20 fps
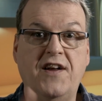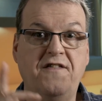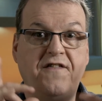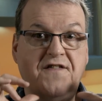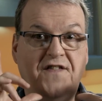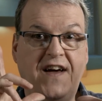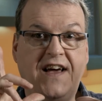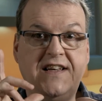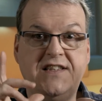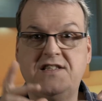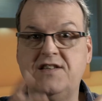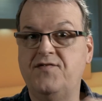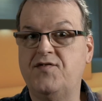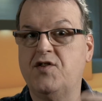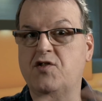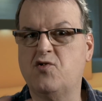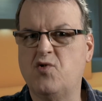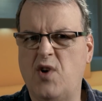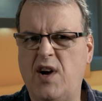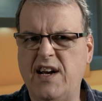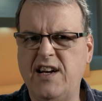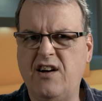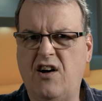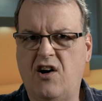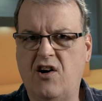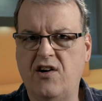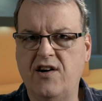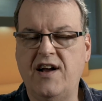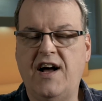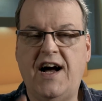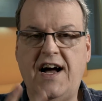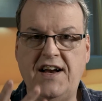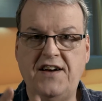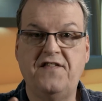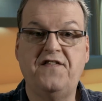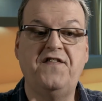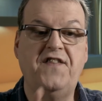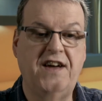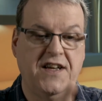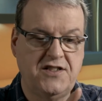a face if you're trying to hide a
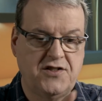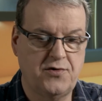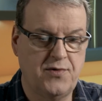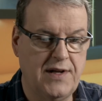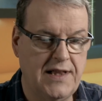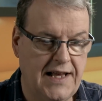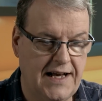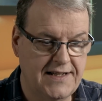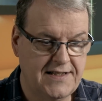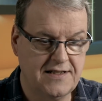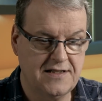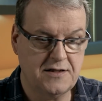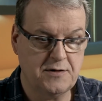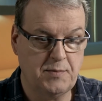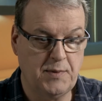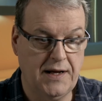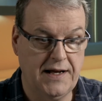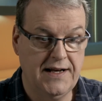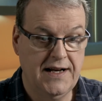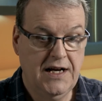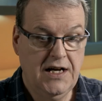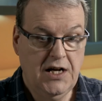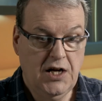face or a license plate.